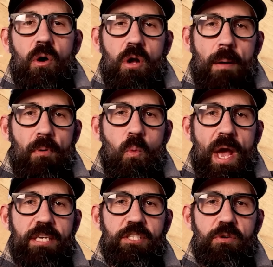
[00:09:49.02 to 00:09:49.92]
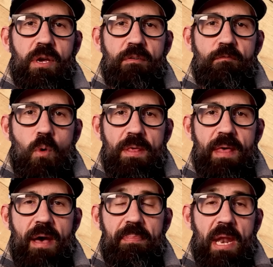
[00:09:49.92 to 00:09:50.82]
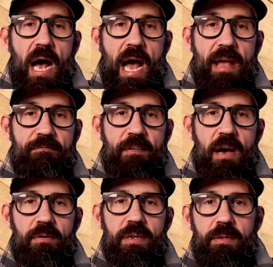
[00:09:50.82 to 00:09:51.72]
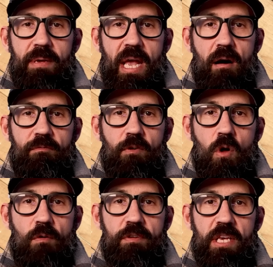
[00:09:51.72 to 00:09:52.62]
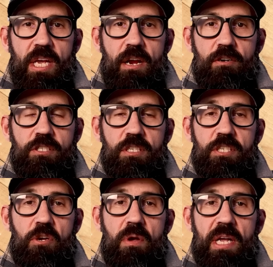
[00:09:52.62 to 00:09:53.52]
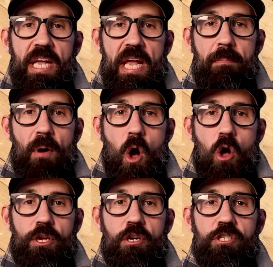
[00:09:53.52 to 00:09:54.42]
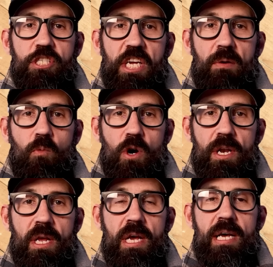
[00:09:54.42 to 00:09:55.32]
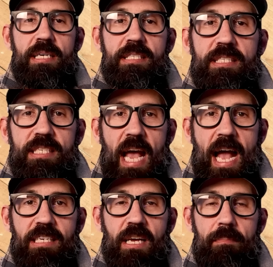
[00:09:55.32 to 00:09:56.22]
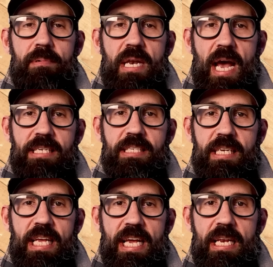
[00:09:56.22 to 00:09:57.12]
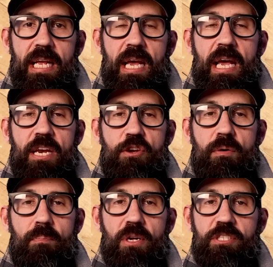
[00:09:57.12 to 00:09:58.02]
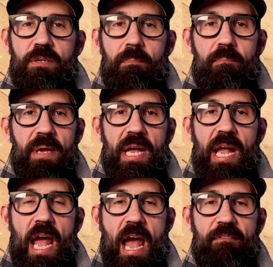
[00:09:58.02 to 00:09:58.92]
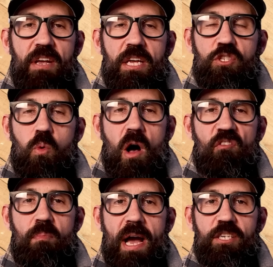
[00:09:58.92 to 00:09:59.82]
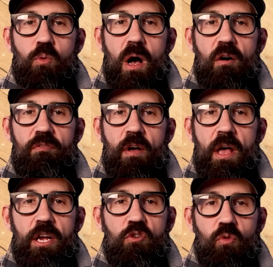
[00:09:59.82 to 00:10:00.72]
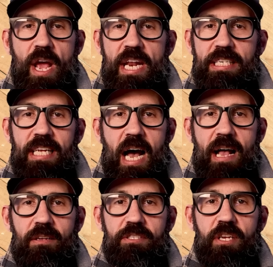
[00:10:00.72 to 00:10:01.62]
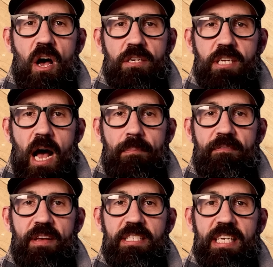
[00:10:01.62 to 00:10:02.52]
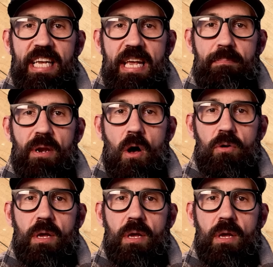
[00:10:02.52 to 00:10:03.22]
So a couple ways you can avoid that I have found to be helpful over the years is you can keep all your sheet wood stacked up nice and neat and you can put some big, heavy 12 by 12 granite tiles on top of it to keep it all